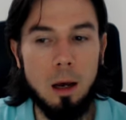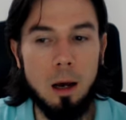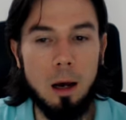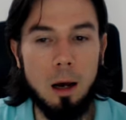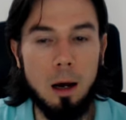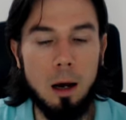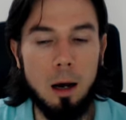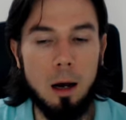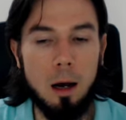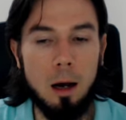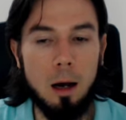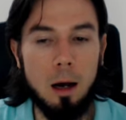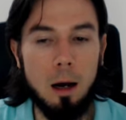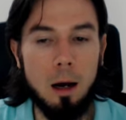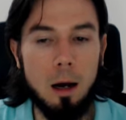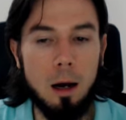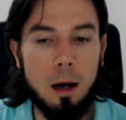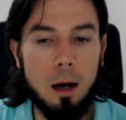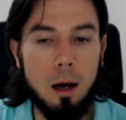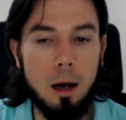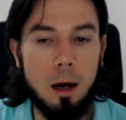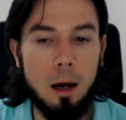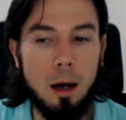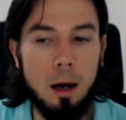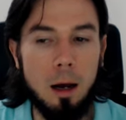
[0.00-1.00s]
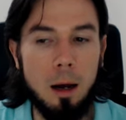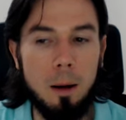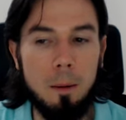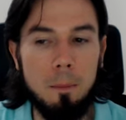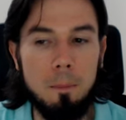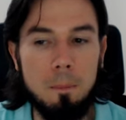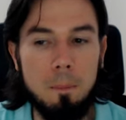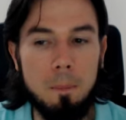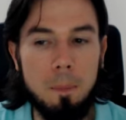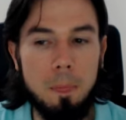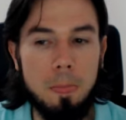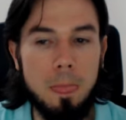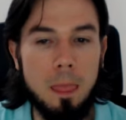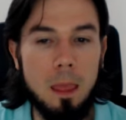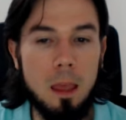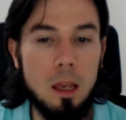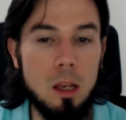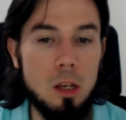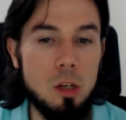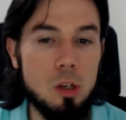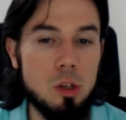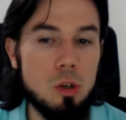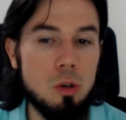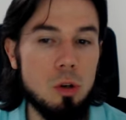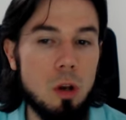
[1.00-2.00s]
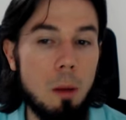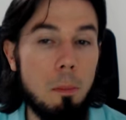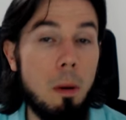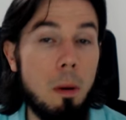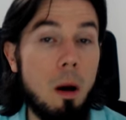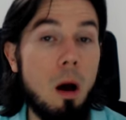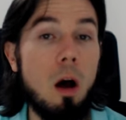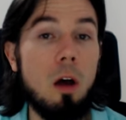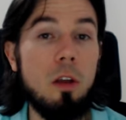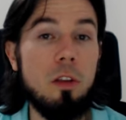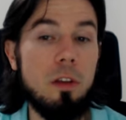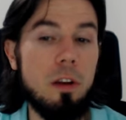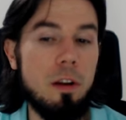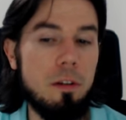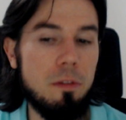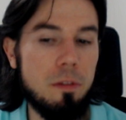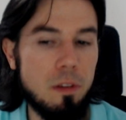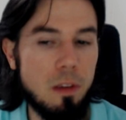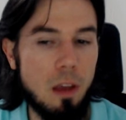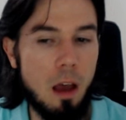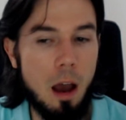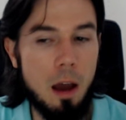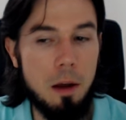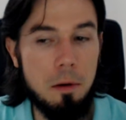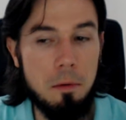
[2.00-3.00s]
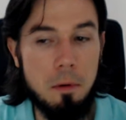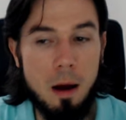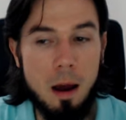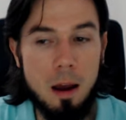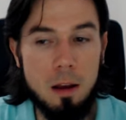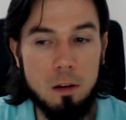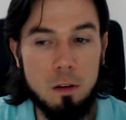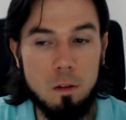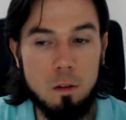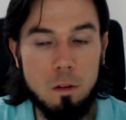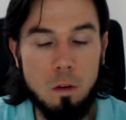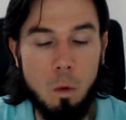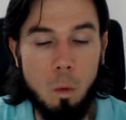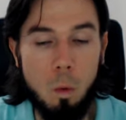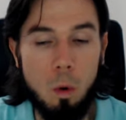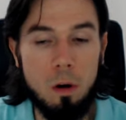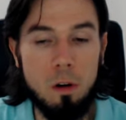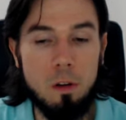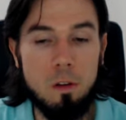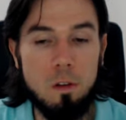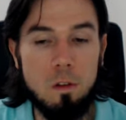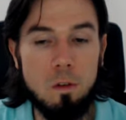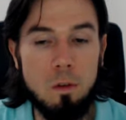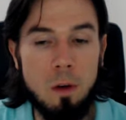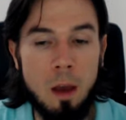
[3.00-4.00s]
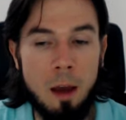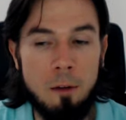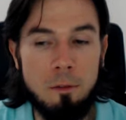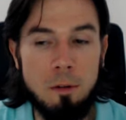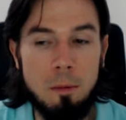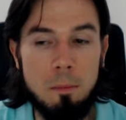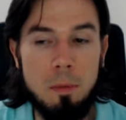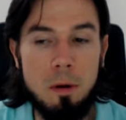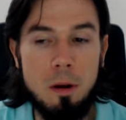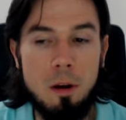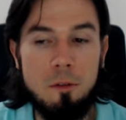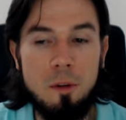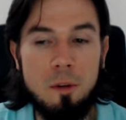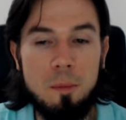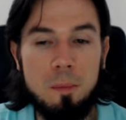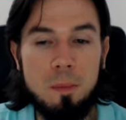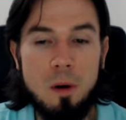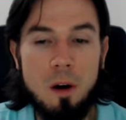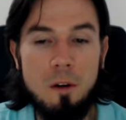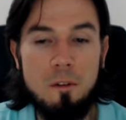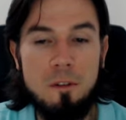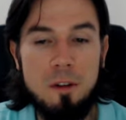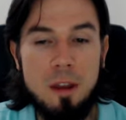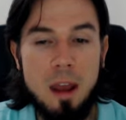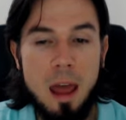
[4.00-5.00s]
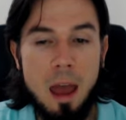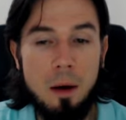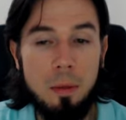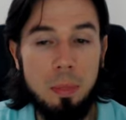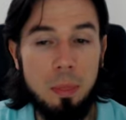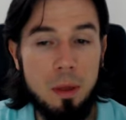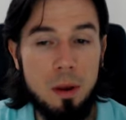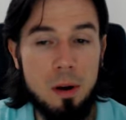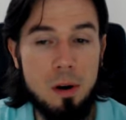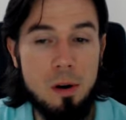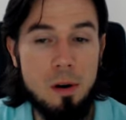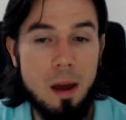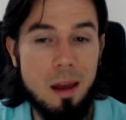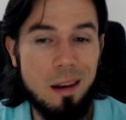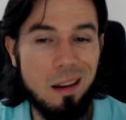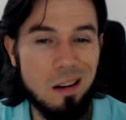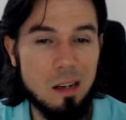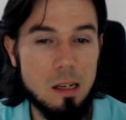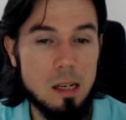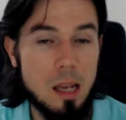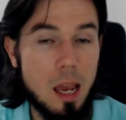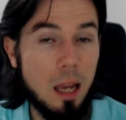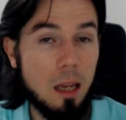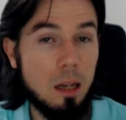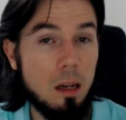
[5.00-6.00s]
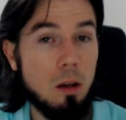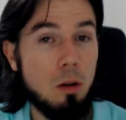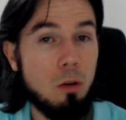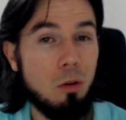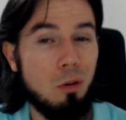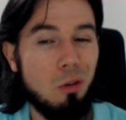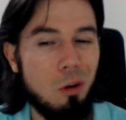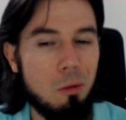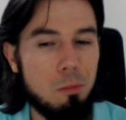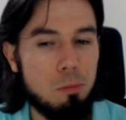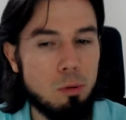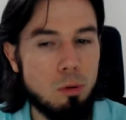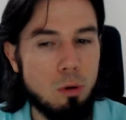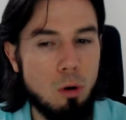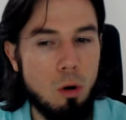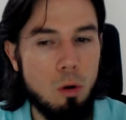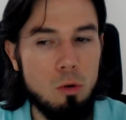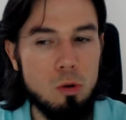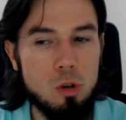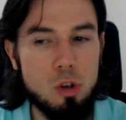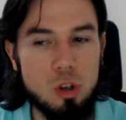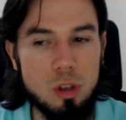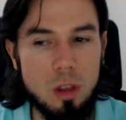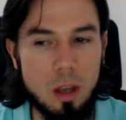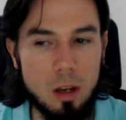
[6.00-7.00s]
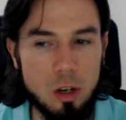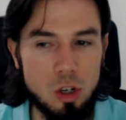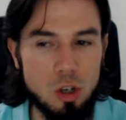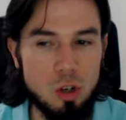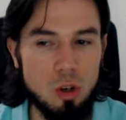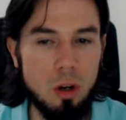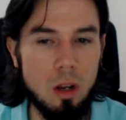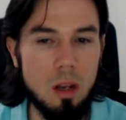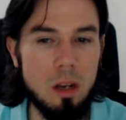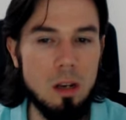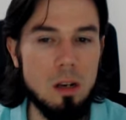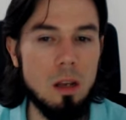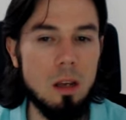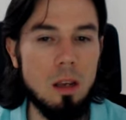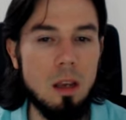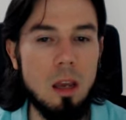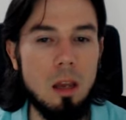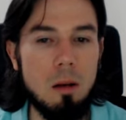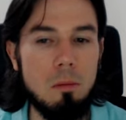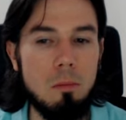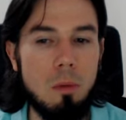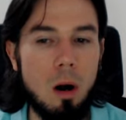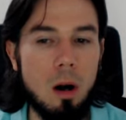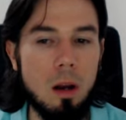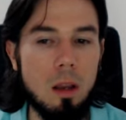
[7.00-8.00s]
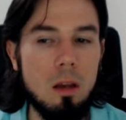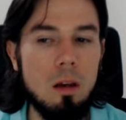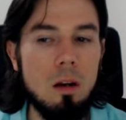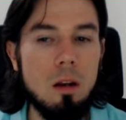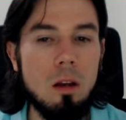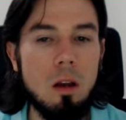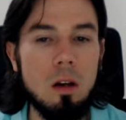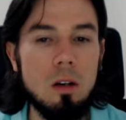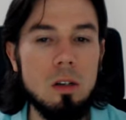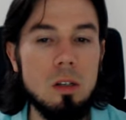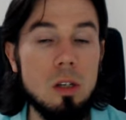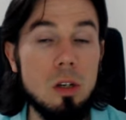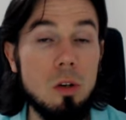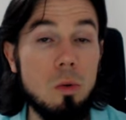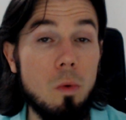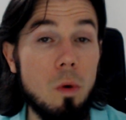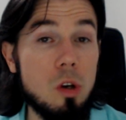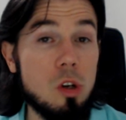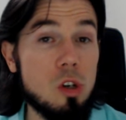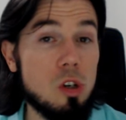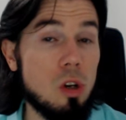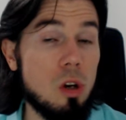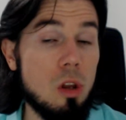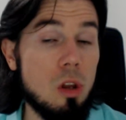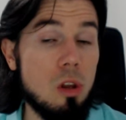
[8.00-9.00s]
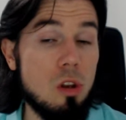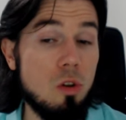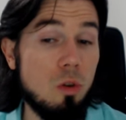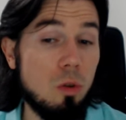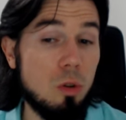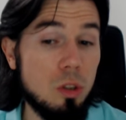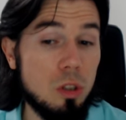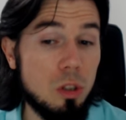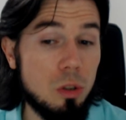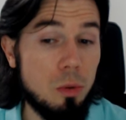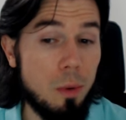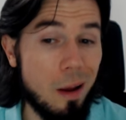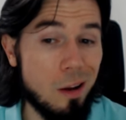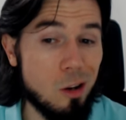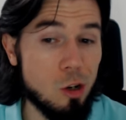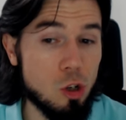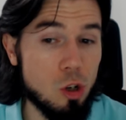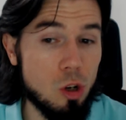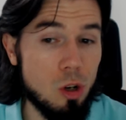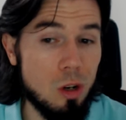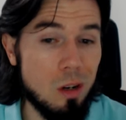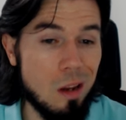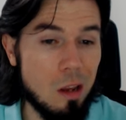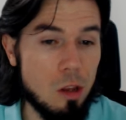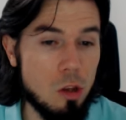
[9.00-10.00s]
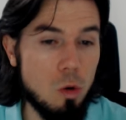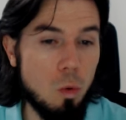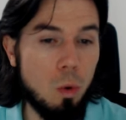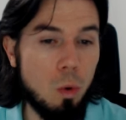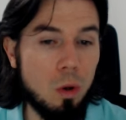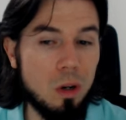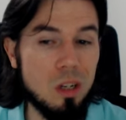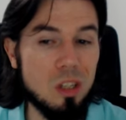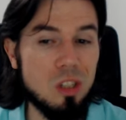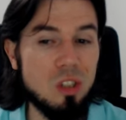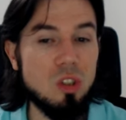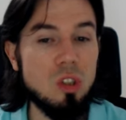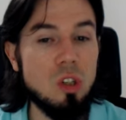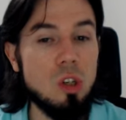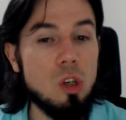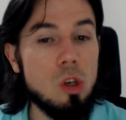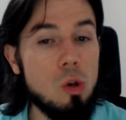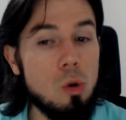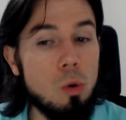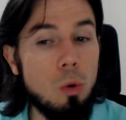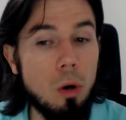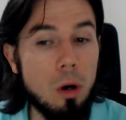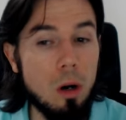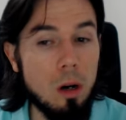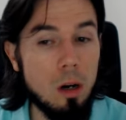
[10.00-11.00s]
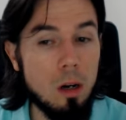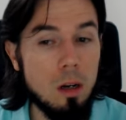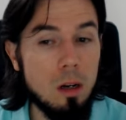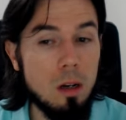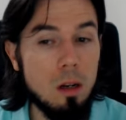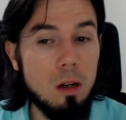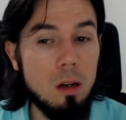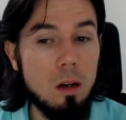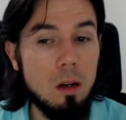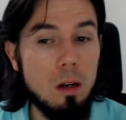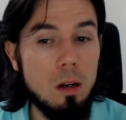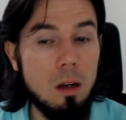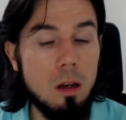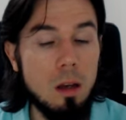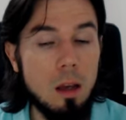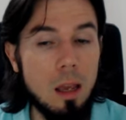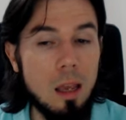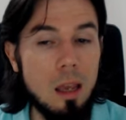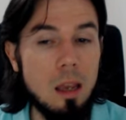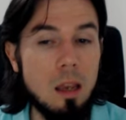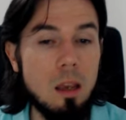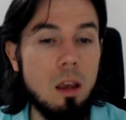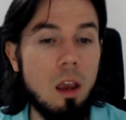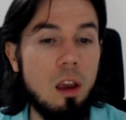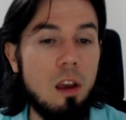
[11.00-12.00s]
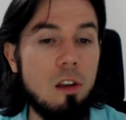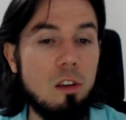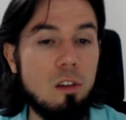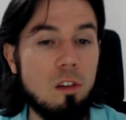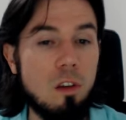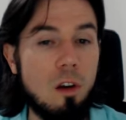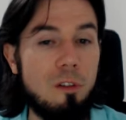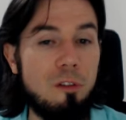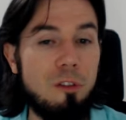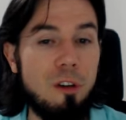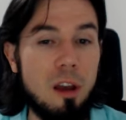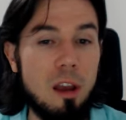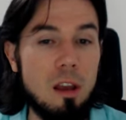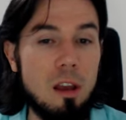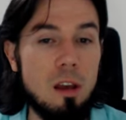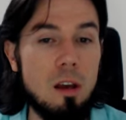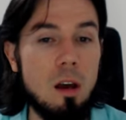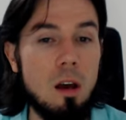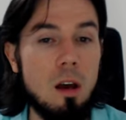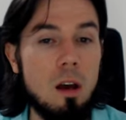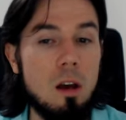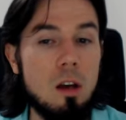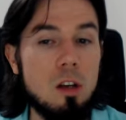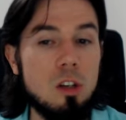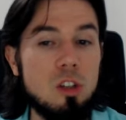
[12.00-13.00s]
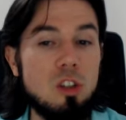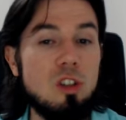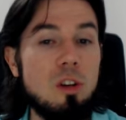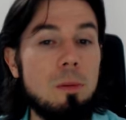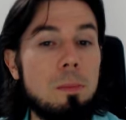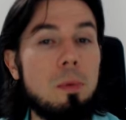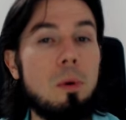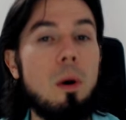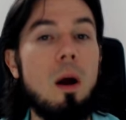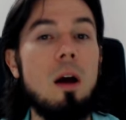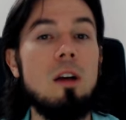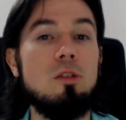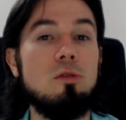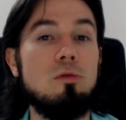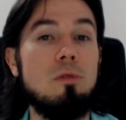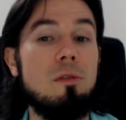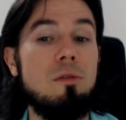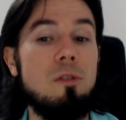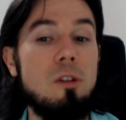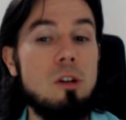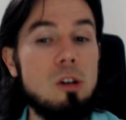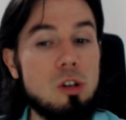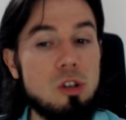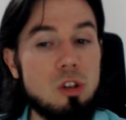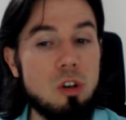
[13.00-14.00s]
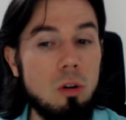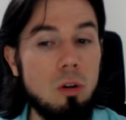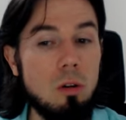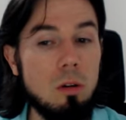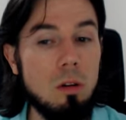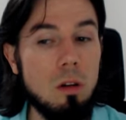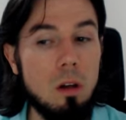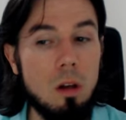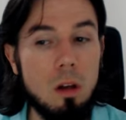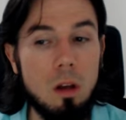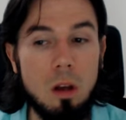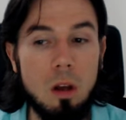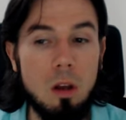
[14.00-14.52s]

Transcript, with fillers: um, into the positive side, right? So once you have a bit of a profit out there and a technical approach that should indicate market continuation in your direction, then you want to secure in case of a surprise reversal.